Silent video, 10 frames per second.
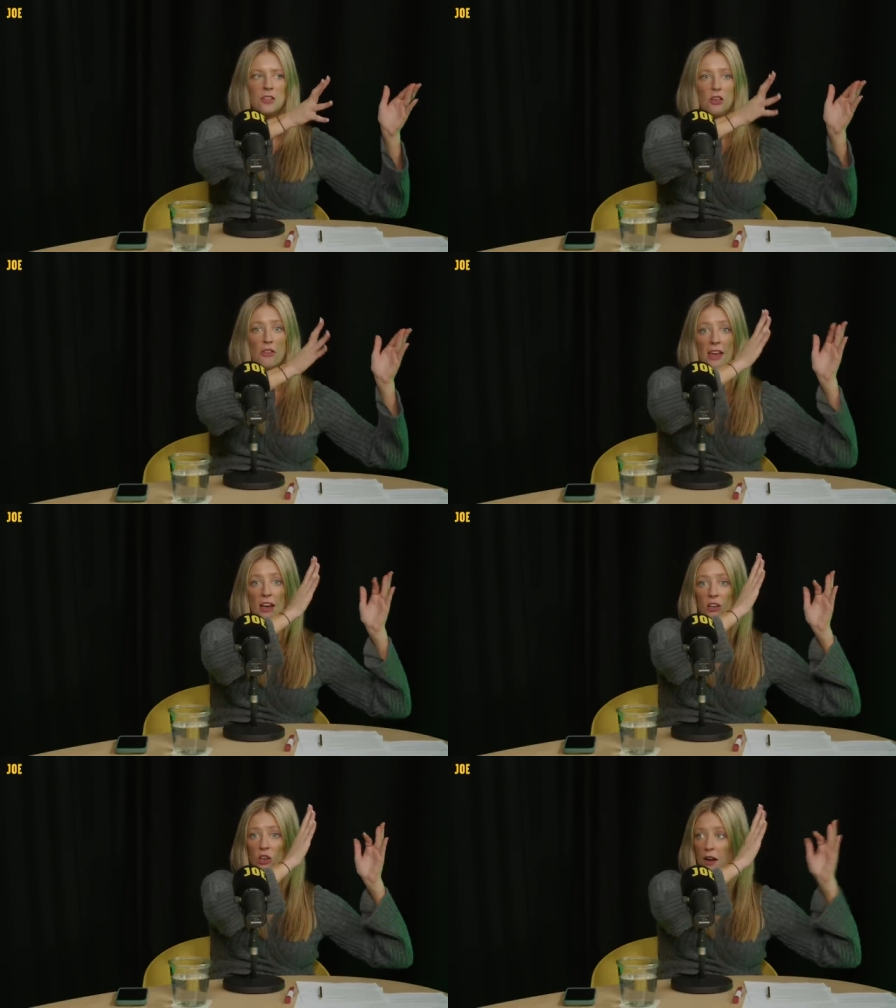So they
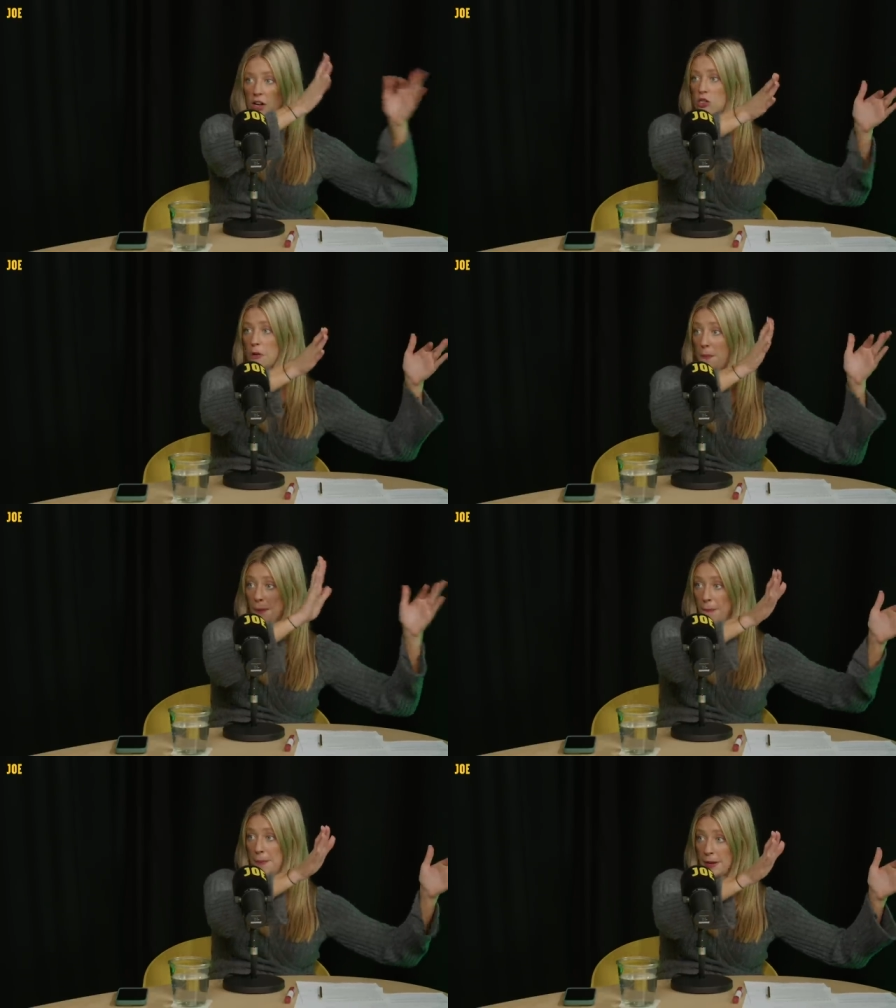are your actual
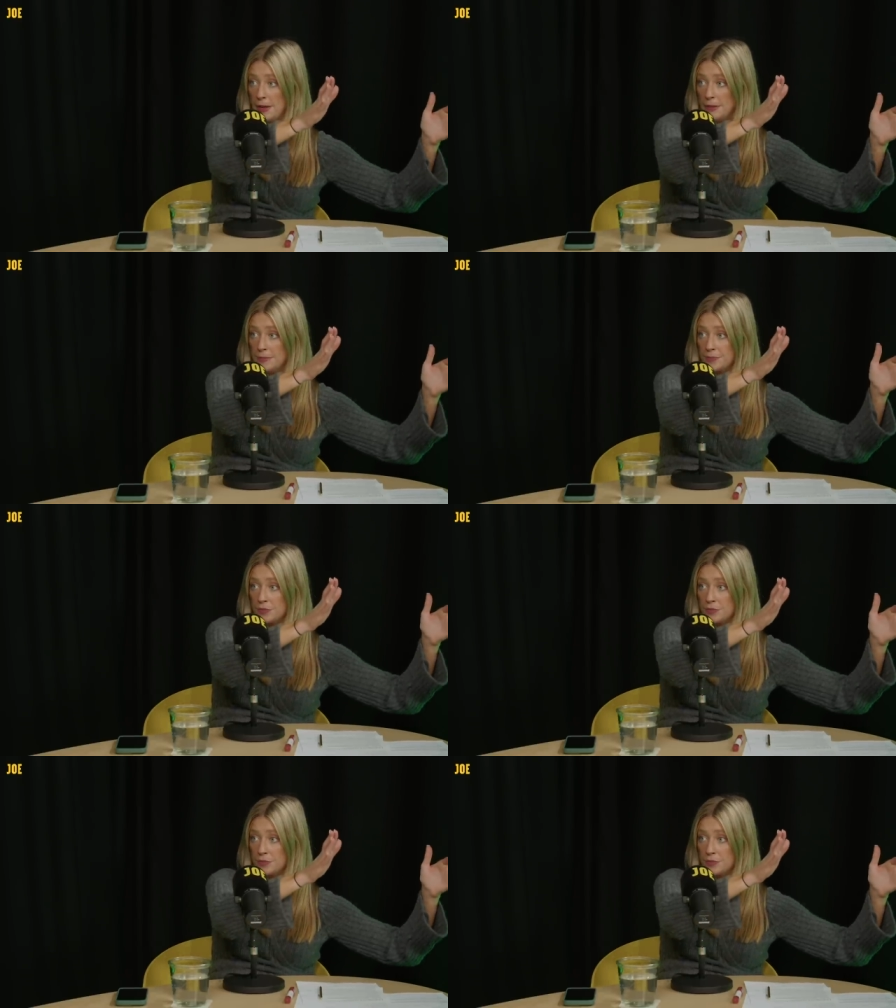proper